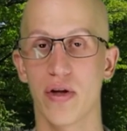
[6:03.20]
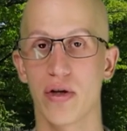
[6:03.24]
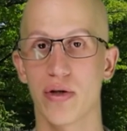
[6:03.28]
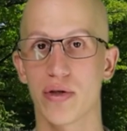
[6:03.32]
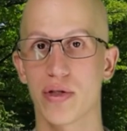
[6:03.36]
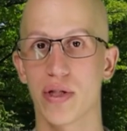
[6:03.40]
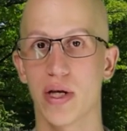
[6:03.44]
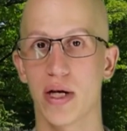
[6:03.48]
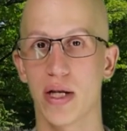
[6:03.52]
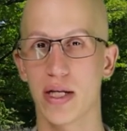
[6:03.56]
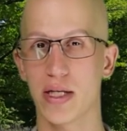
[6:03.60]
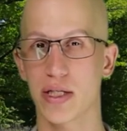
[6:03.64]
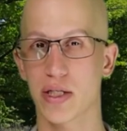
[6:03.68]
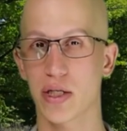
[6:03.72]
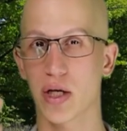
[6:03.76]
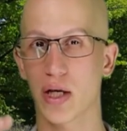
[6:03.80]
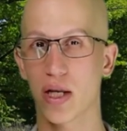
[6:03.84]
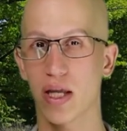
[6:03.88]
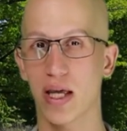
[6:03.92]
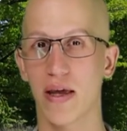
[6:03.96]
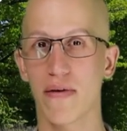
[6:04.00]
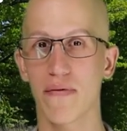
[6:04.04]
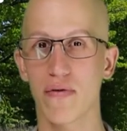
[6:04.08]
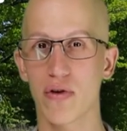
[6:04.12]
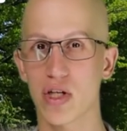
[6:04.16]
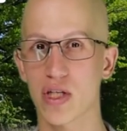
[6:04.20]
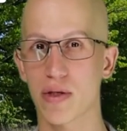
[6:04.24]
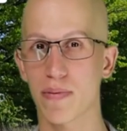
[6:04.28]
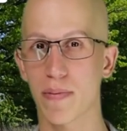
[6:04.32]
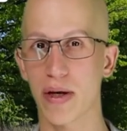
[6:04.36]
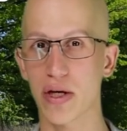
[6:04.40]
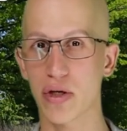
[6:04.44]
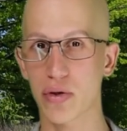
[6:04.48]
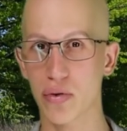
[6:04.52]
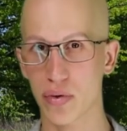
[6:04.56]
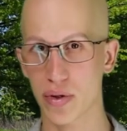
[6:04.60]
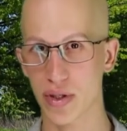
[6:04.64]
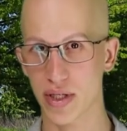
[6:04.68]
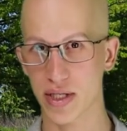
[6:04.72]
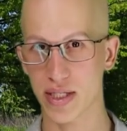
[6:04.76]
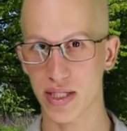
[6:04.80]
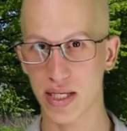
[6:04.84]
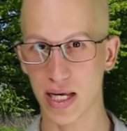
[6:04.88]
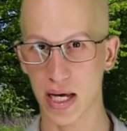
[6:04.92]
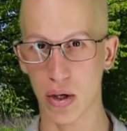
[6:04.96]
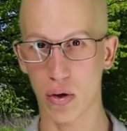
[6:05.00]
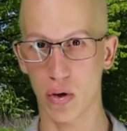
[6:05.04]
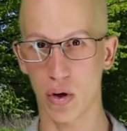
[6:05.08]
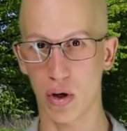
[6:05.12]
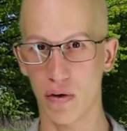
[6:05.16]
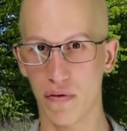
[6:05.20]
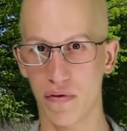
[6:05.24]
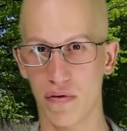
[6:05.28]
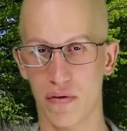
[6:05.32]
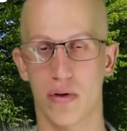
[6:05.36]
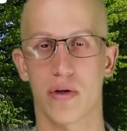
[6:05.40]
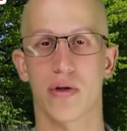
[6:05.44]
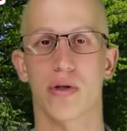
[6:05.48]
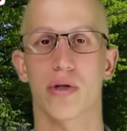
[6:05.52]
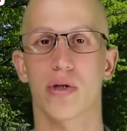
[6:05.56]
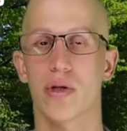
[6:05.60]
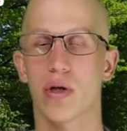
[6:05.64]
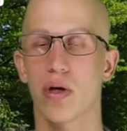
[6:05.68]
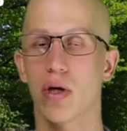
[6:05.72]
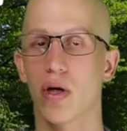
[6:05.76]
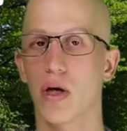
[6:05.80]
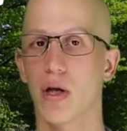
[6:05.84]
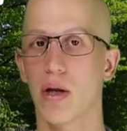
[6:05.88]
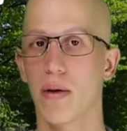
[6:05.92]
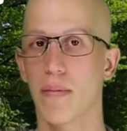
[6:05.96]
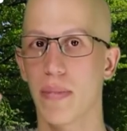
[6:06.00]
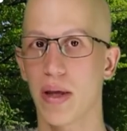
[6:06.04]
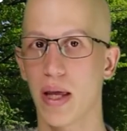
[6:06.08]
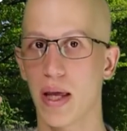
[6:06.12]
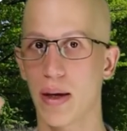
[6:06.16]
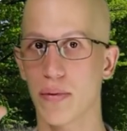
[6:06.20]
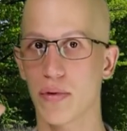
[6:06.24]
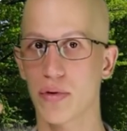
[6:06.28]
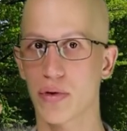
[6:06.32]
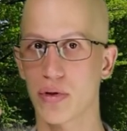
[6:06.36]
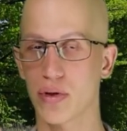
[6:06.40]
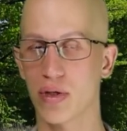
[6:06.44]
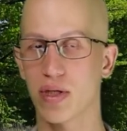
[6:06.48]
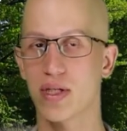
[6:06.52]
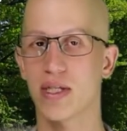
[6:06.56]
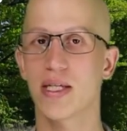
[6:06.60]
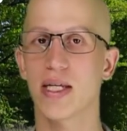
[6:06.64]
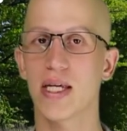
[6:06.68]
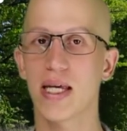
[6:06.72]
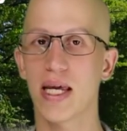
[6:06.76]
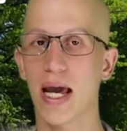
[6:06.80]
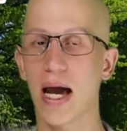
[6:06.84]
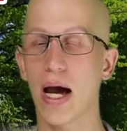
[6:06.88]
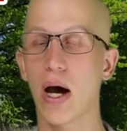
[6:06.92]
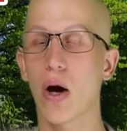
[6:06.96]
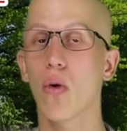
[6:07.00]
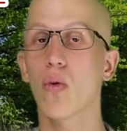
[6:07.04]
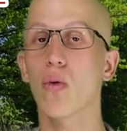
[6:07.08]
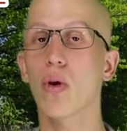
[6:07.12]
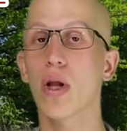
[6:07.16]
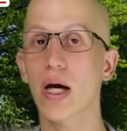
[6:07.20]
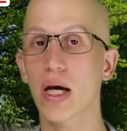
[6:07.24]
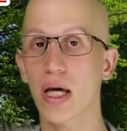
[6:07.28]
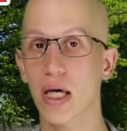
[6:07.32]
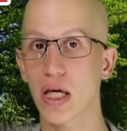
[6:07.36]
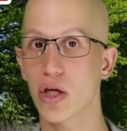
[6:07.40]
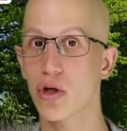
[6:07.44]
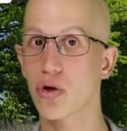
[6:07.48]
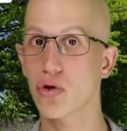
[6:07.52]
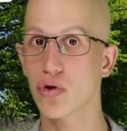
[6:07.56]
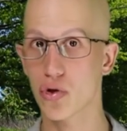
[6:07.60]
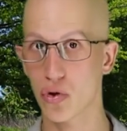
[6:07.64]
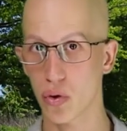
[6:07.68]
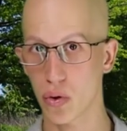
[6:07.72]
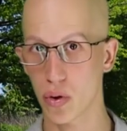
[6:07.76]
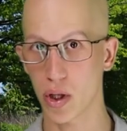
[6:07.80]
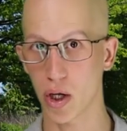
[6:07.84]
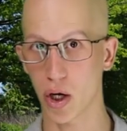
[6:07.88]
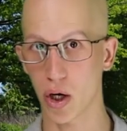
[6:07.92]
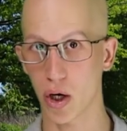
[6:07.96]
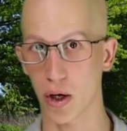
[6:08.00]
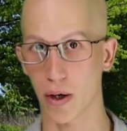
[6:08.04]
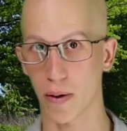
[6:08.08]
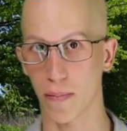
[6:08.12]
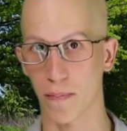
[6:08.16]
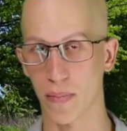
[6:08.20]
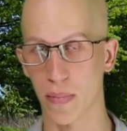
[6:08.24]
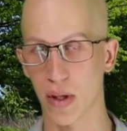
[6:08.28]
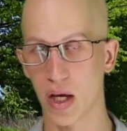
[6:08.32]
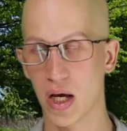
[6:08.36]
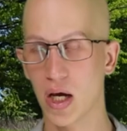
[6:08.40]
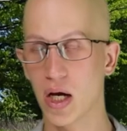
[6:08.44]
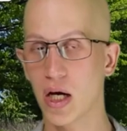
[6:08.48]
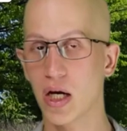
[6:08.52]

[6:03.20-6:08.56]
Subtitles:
that video is done, it's going to give you a special discount offer, so you're going to be able to see how lucky you truly are.